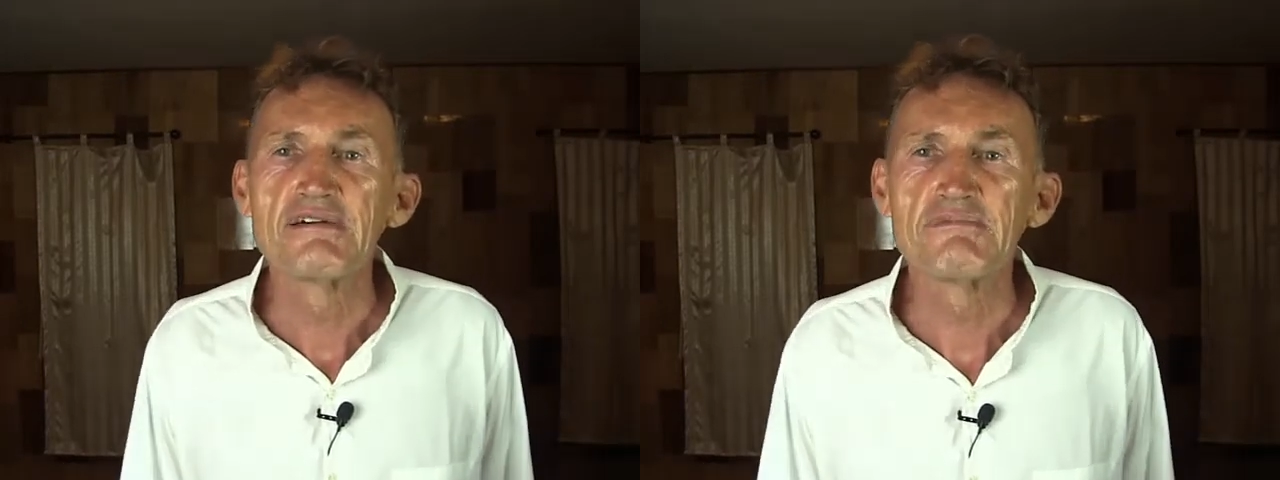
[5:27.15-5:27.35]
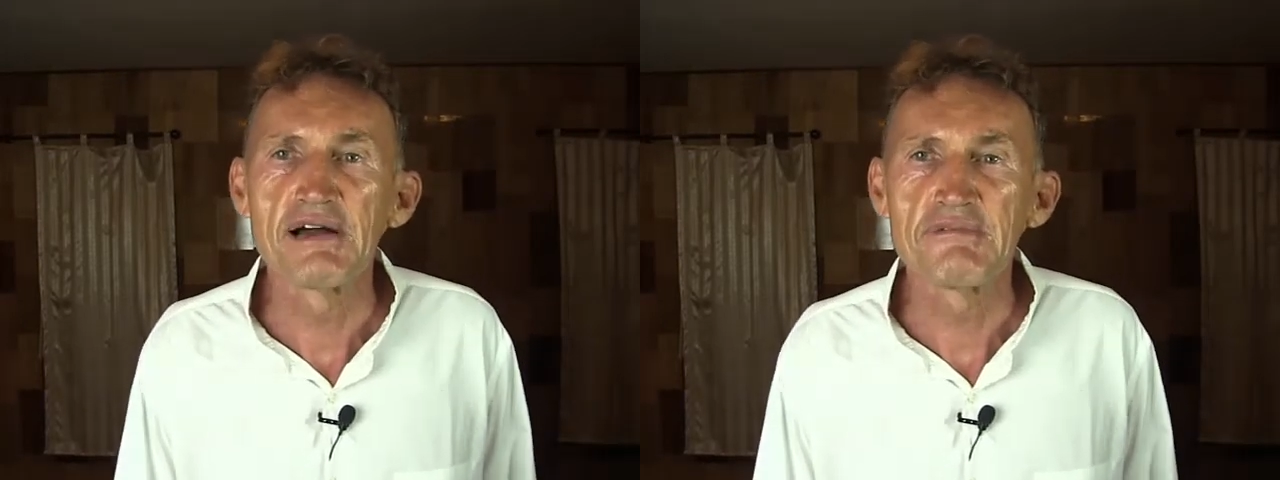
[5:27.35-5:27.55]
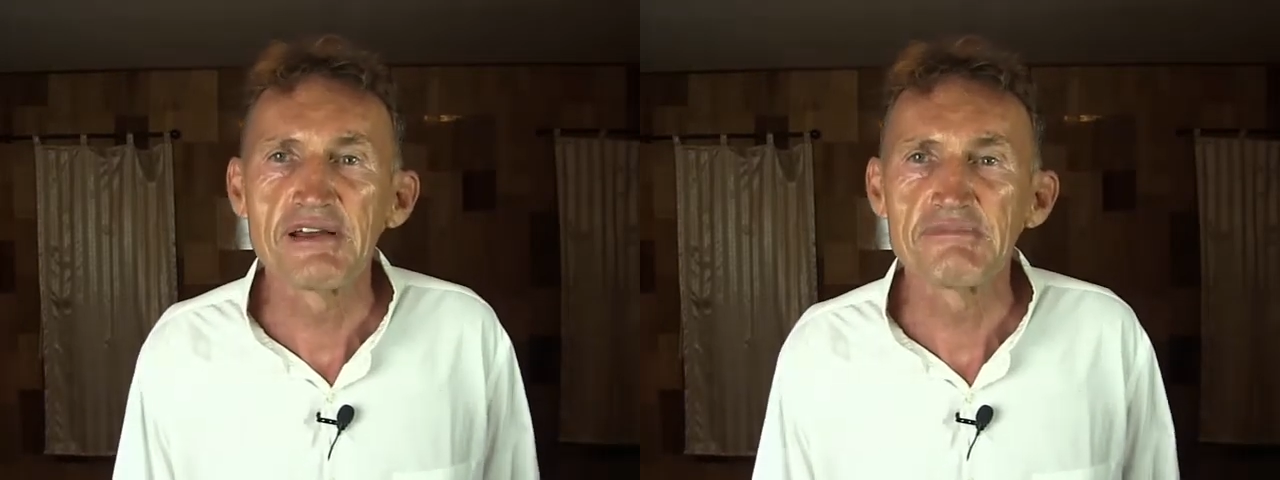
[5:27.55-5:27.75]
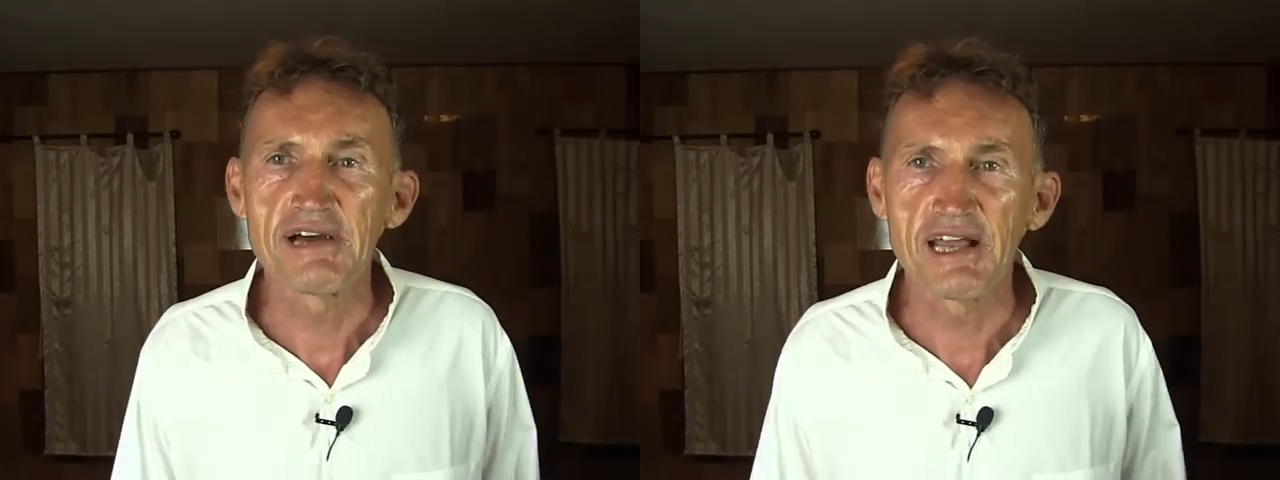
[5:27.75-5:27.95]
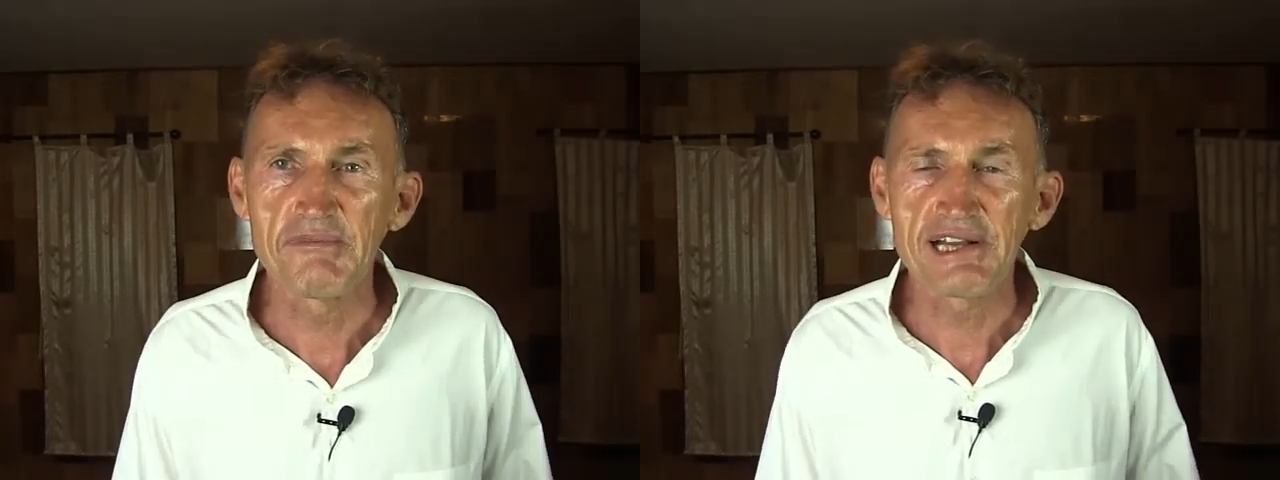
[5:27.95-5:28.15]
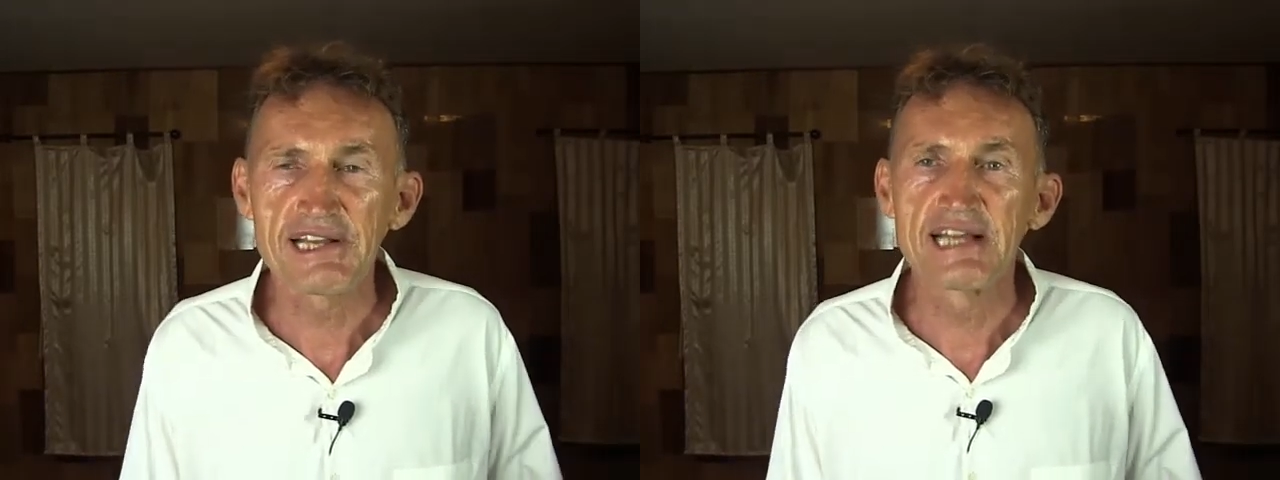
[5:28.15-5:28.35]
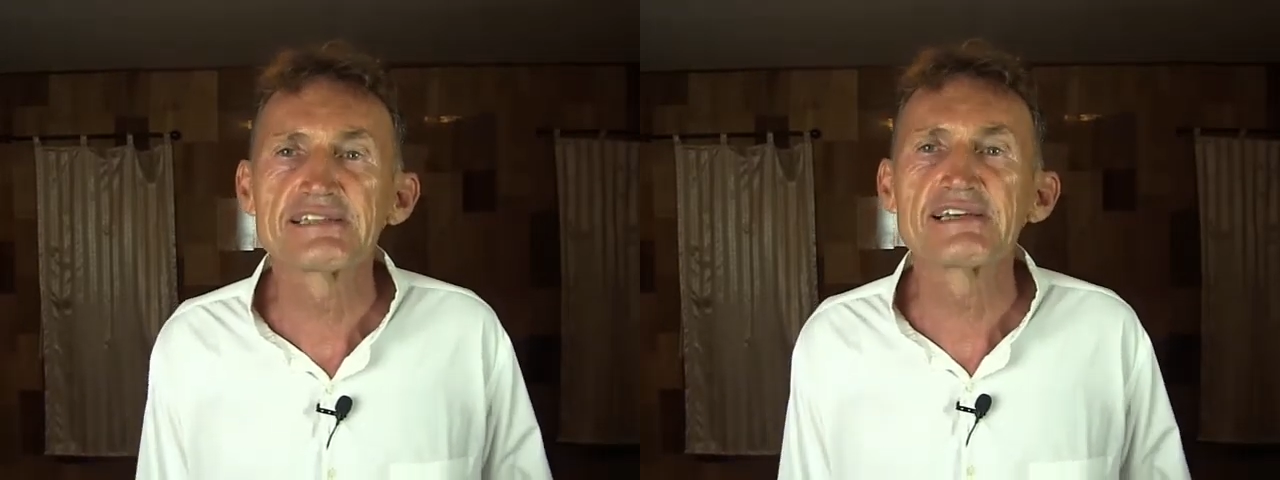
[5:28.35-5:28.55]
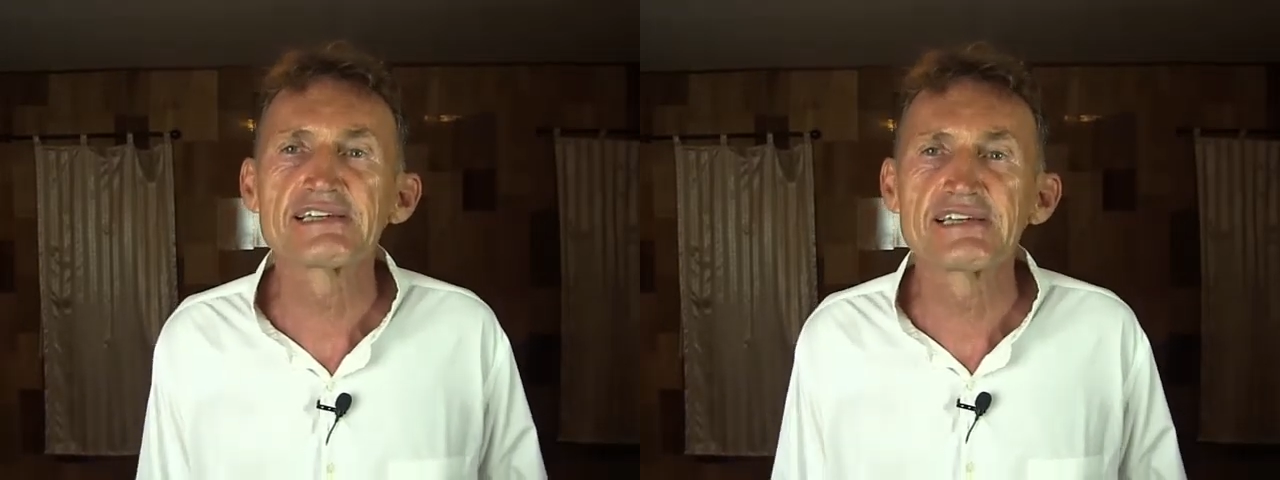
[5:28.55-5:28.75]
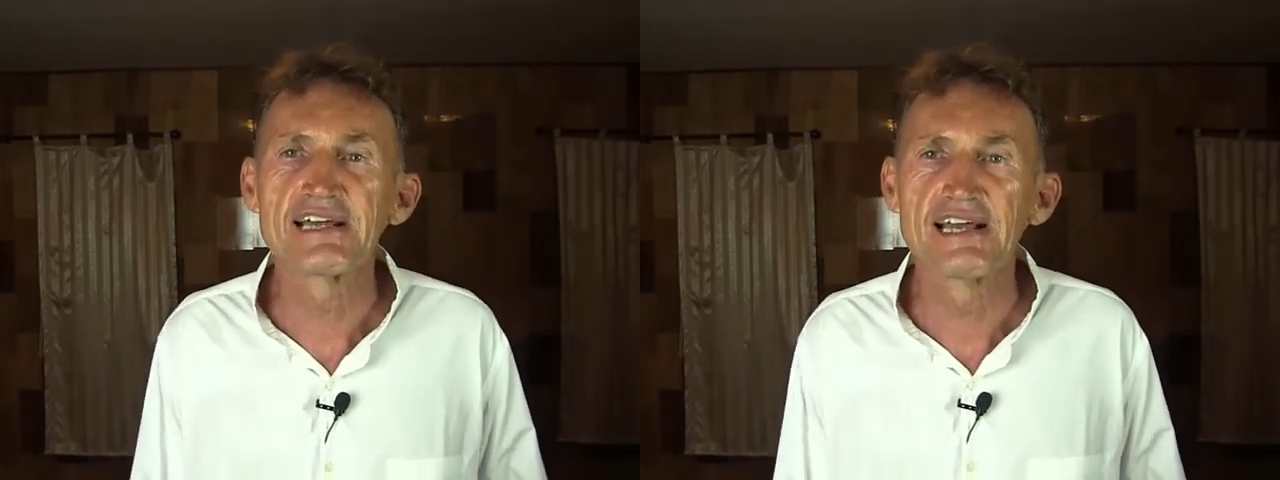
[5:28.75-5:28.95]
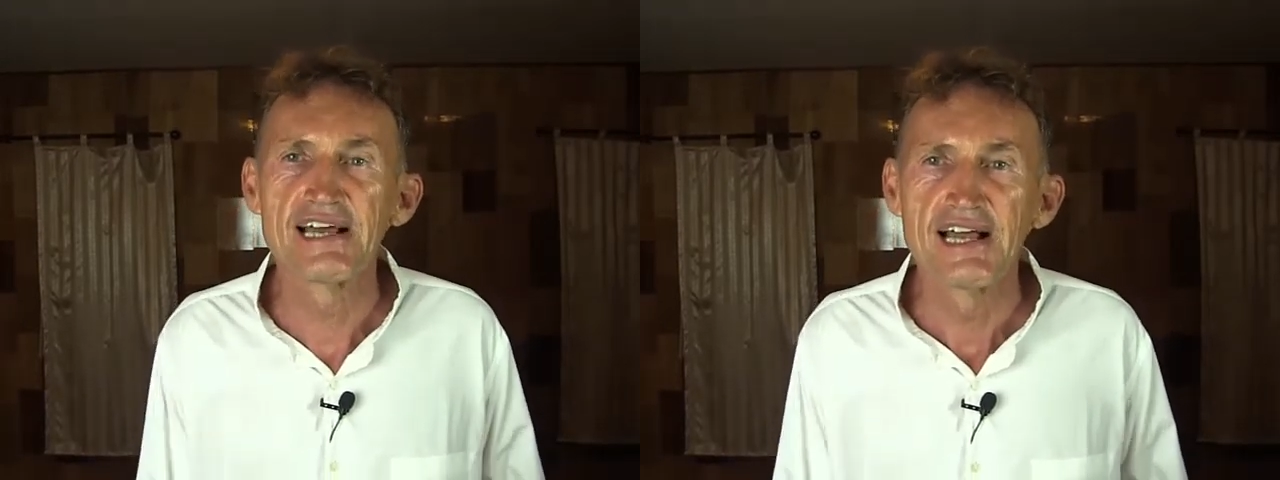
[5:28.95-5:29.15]
my cat.
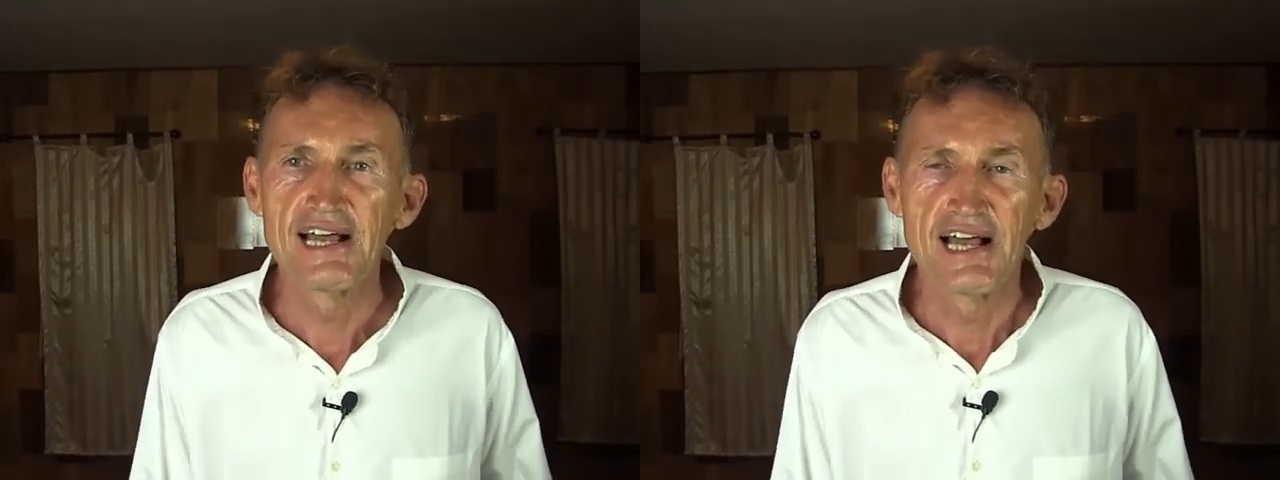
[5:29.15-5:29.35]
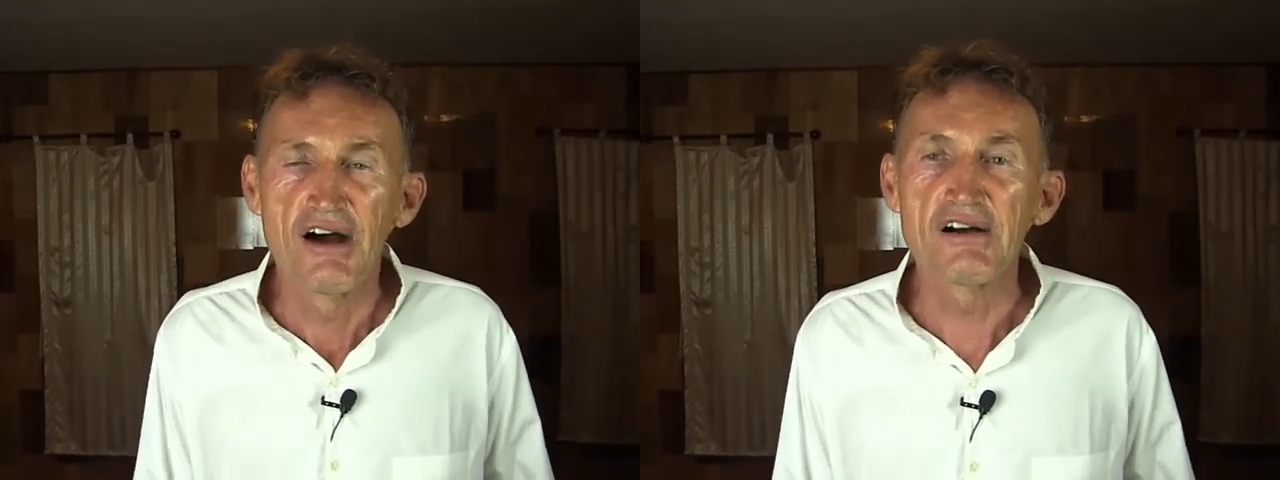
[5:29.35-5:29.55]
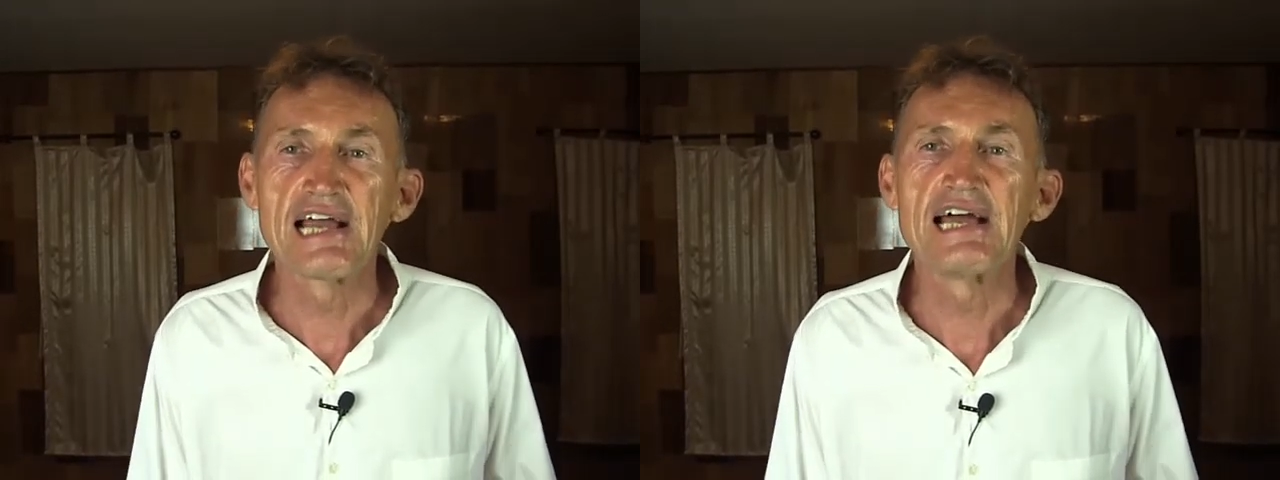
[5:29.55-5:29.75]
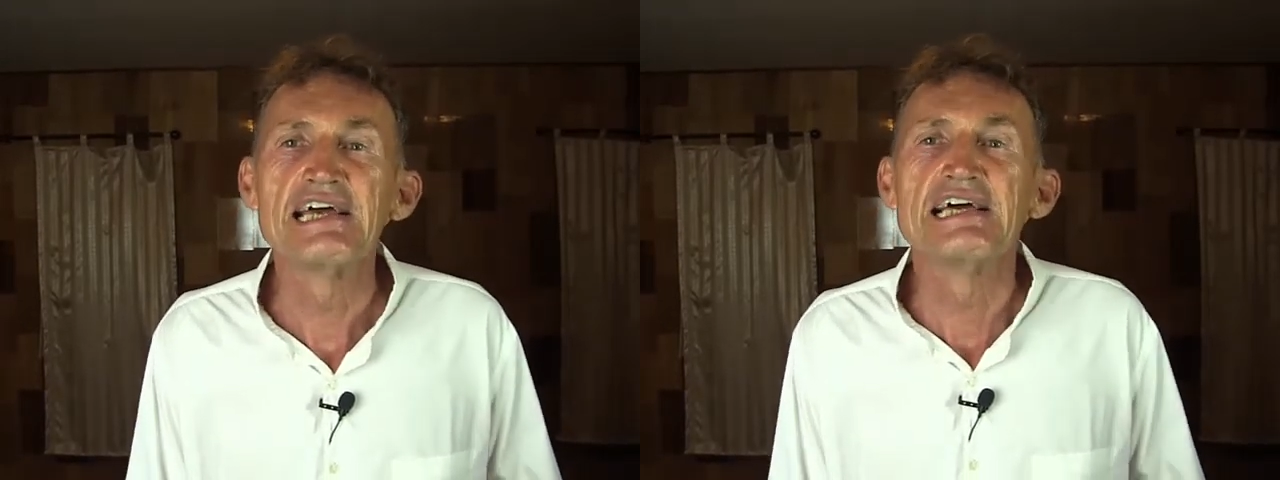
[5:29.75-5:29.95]
Okay.